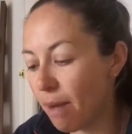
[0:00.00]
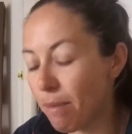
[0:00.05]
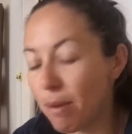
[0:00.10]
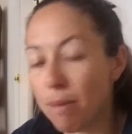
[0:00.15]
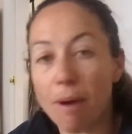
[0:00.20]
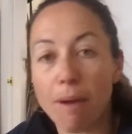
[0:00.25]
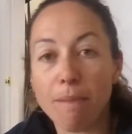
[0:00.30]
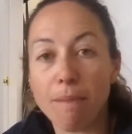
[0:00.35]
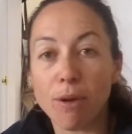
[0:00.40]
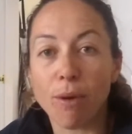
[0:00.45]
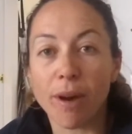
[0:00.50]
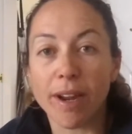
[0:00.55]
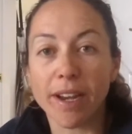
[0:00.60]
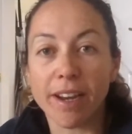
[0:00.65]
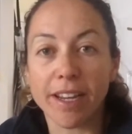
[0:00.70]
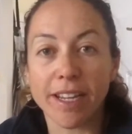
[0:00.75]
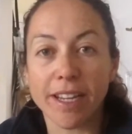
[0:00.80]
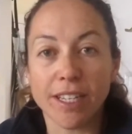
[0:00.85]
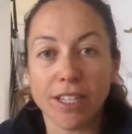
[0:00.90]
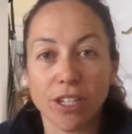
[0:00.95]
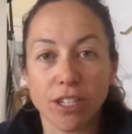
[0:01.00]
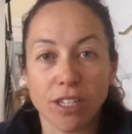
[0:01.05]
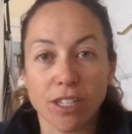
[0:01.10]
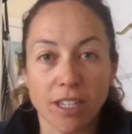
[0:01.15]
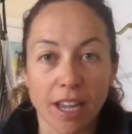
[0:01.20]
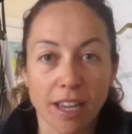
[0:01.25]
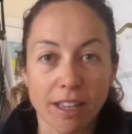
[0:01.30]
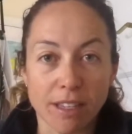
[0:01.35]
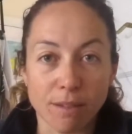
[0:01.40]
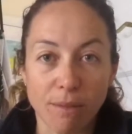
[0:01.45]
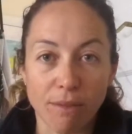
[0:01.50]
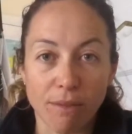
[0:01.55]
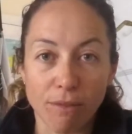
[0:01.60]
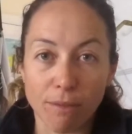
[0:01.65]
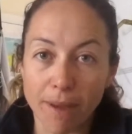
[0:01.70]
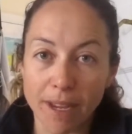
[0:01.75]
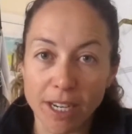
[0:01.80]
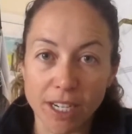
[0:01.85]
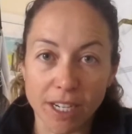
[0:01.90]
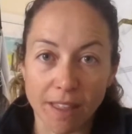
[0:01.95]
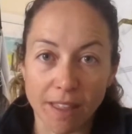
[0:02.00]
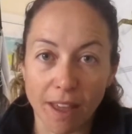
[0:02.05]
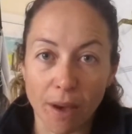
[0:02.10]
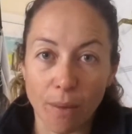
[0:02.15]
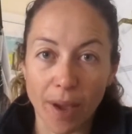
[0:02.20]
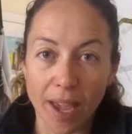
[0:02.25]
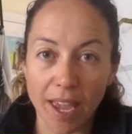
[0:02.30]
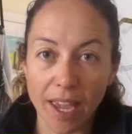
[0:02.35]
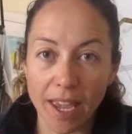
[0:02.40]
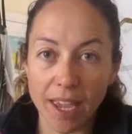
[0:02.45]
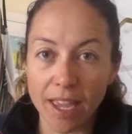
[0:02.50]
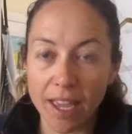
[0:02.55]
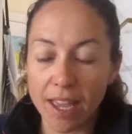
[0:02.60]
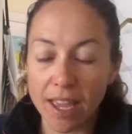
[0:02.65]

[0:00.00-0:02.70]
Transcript: it might be quite nice just to get some information that way.